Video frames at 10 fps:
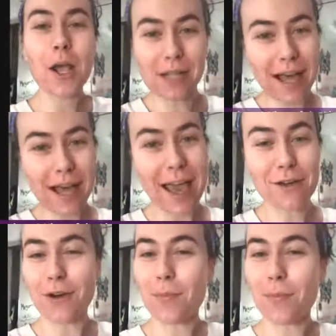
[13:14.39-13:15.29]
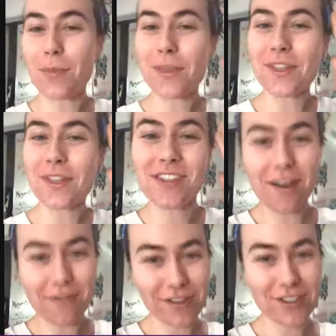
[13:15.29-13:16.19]
plague from the
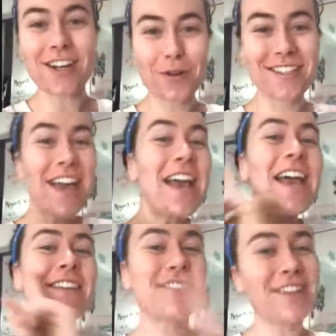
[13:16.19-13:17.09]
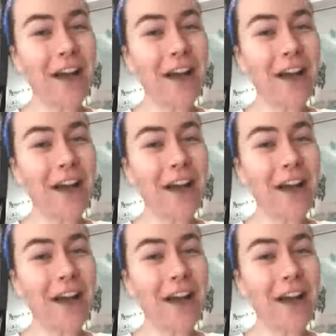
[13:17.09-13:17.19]
1700s